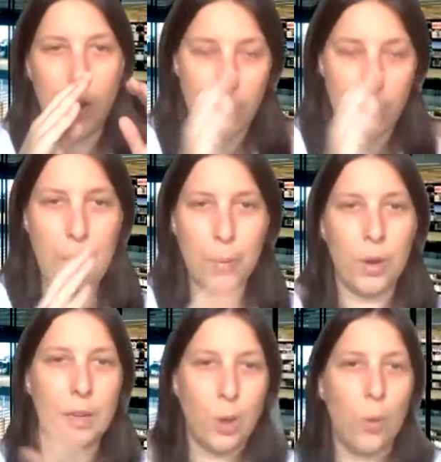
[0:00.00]
on
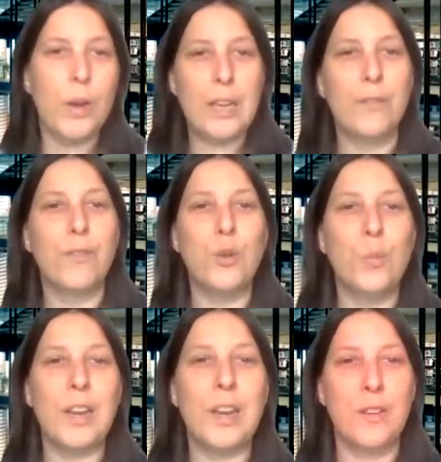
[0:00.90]
paper has already given you
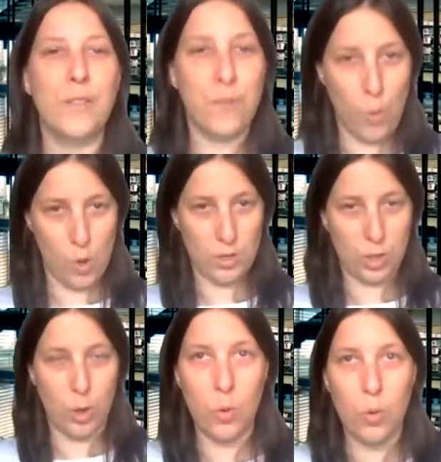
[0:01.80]
money for.
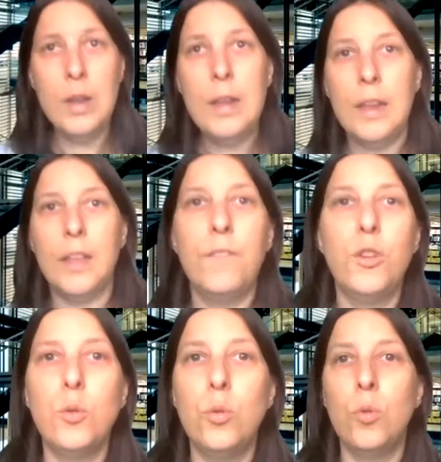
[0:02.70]
So
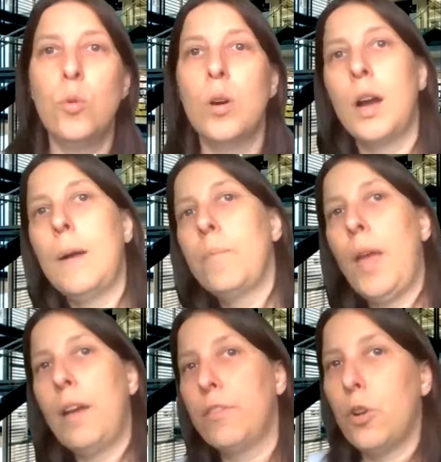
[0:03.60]
if you
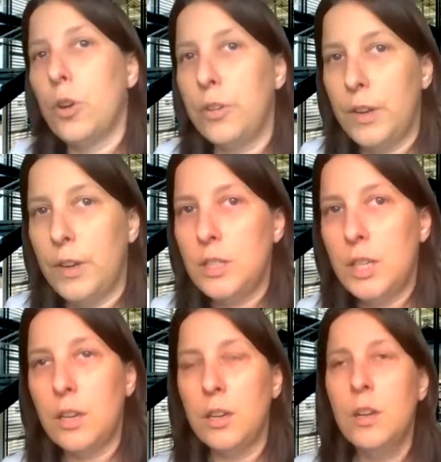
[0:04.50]
have current
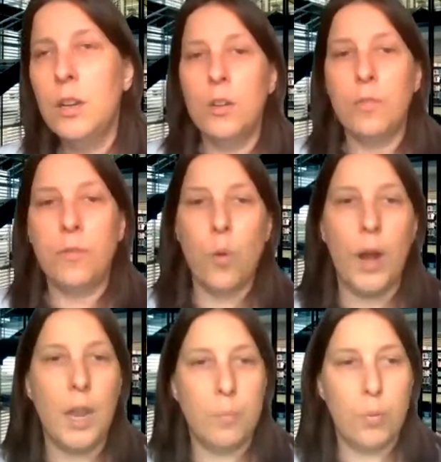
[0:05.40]
funding for
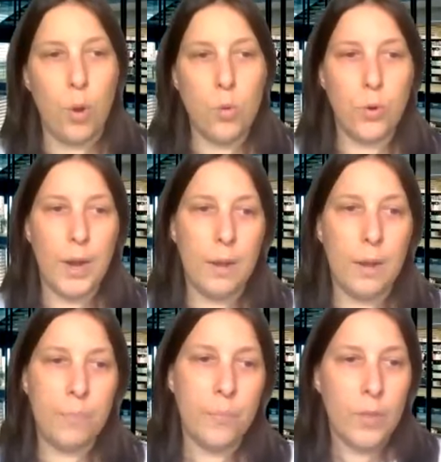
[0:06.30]
a
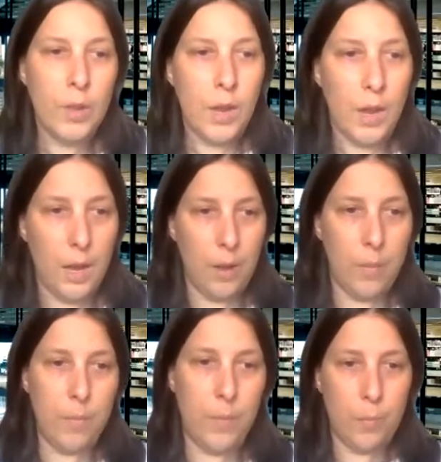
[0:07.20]
program,
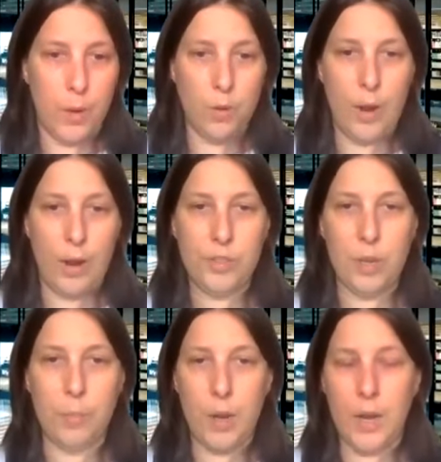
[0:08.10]
but you have
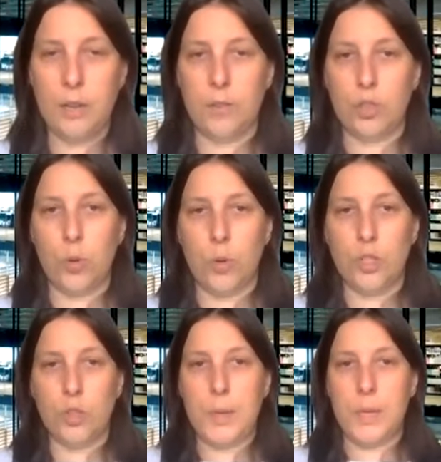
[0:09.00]
some kind of a
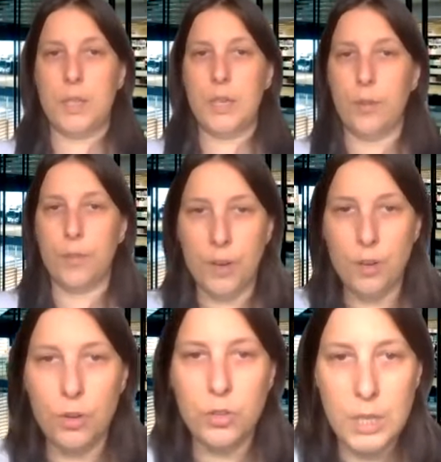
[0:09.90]
shortage because another
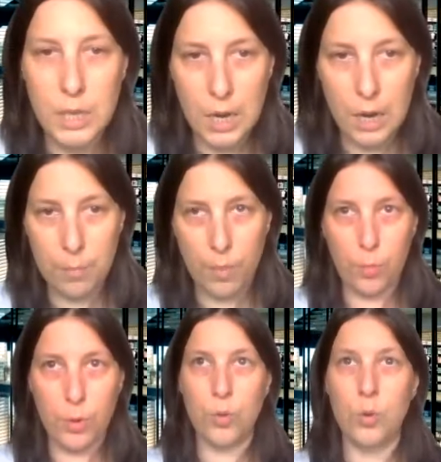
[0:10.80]
funder didn't come
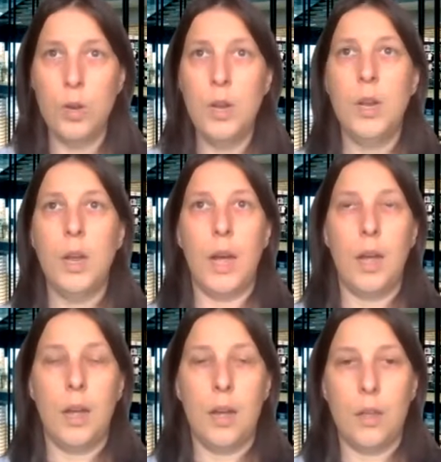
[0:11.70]
through,
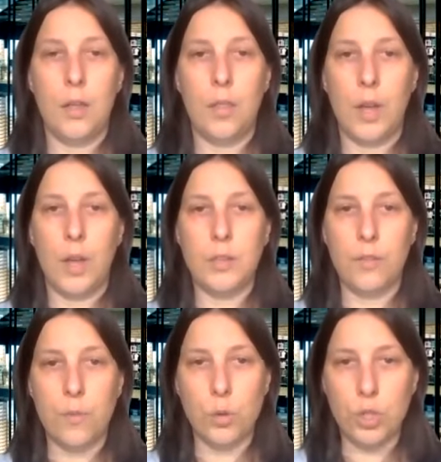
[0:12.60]

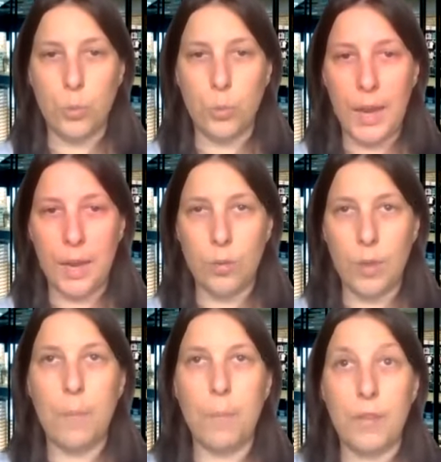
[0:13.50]
unfortunately, we can't do
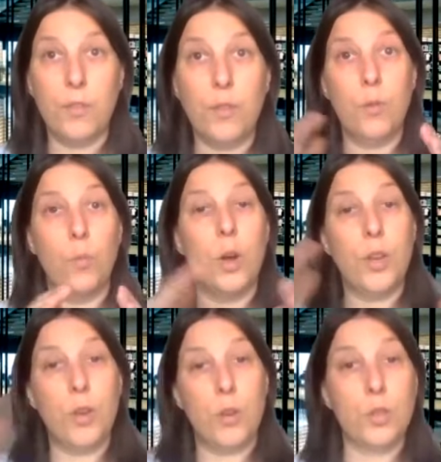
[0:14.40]
that. But if
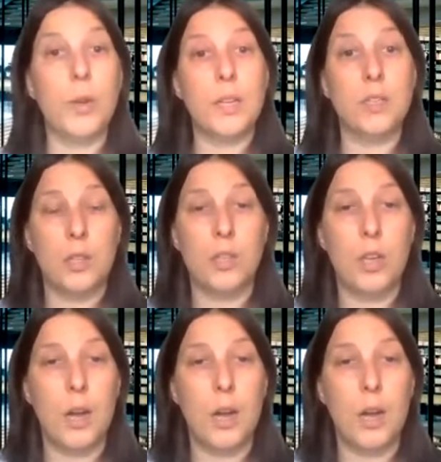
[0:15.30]
what you're doing is